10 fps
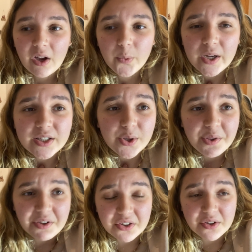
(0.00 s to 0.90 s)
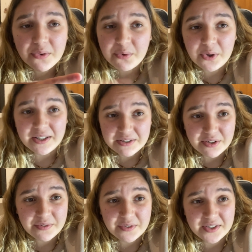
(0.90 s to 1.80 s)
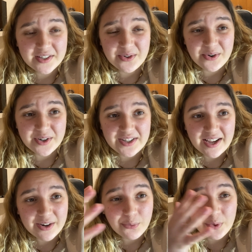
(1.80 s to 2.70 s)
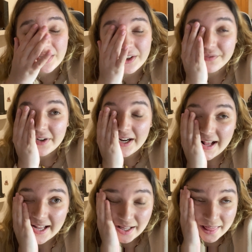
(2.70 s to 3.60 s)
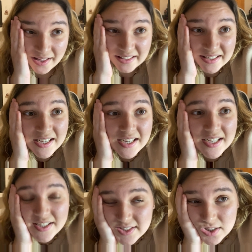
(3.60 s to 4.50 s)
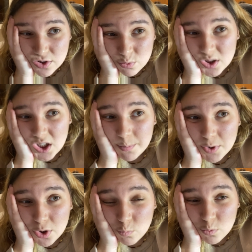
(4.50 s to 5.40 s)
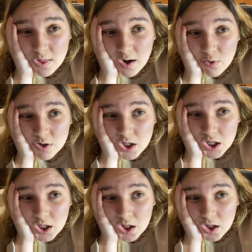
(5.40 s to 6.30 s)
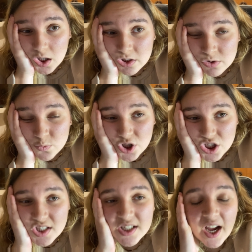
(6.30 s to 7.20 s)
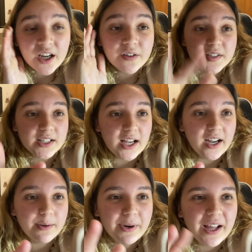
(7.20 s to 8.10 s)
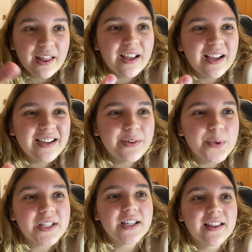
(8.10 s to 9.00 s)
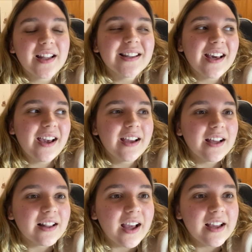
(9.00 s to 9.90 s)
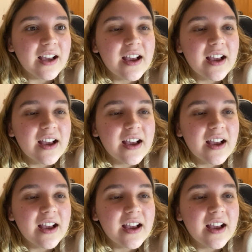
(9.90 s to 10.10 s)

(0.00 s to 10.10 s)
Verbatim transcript: went to th three different stores and we couldn't find anything so we came home without anything which is kind of sad but i think it was on the day like